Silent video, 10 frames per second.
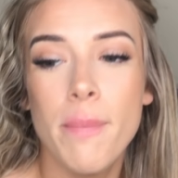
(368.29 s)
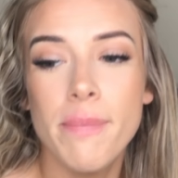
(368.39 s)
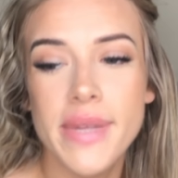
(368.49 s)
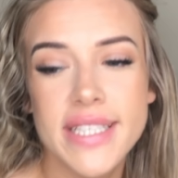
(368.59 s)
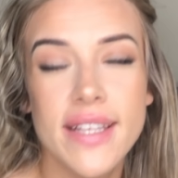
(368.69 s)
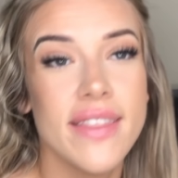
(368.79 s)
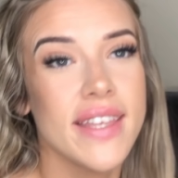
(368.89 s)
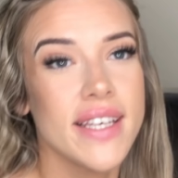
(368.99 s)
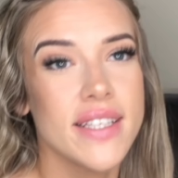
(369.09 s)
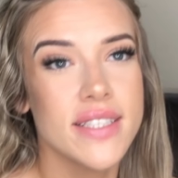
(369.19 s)
missing
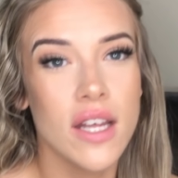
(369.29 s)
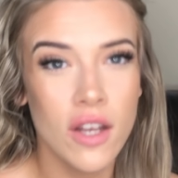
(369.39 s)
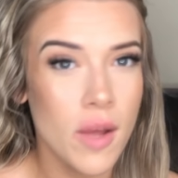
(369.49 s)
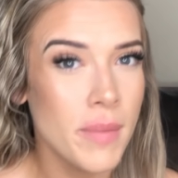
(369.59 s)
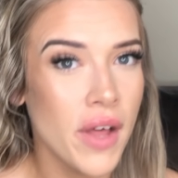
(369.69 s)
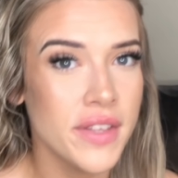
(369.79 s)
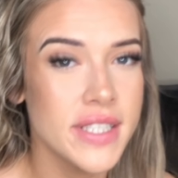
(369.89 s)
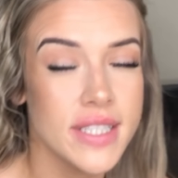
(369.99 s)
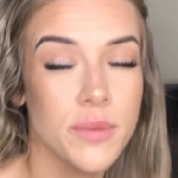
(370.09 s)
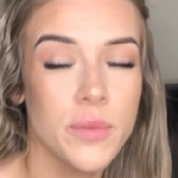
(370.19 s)
things a lot more
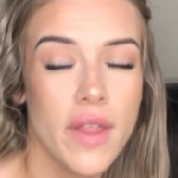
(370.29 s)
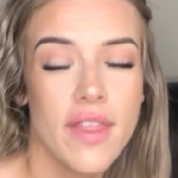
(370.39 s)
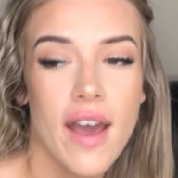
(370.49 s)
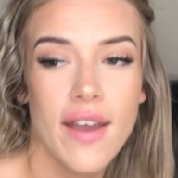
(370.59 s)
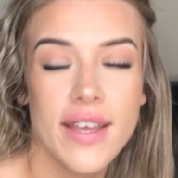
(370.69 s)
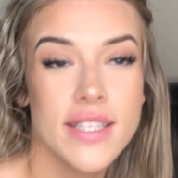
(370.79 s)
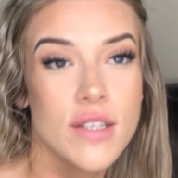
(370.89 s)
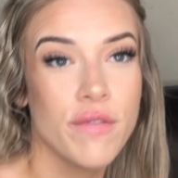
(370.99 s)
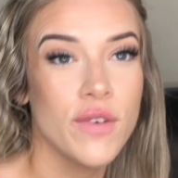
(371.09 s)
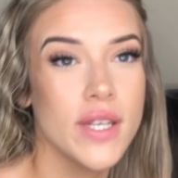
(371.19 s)
than someone that is
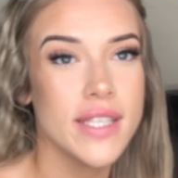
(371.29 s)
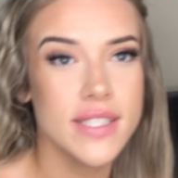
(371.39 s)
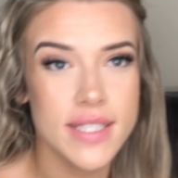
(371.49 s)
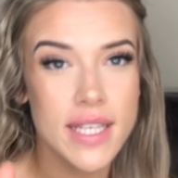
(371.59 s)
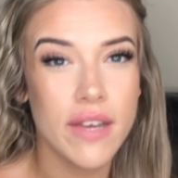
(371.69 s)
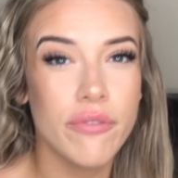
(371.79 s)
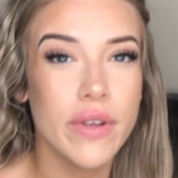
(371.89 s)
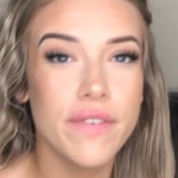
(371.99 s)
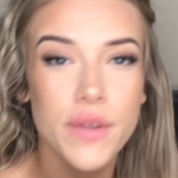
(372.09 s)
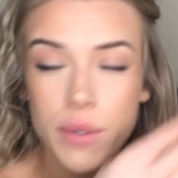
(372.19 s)
fully into
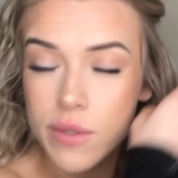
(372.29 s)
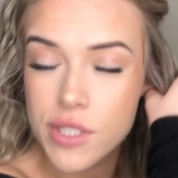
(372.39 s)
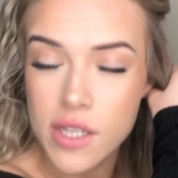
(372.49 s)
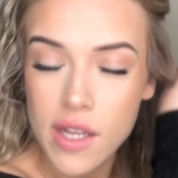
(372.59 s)
savoury food.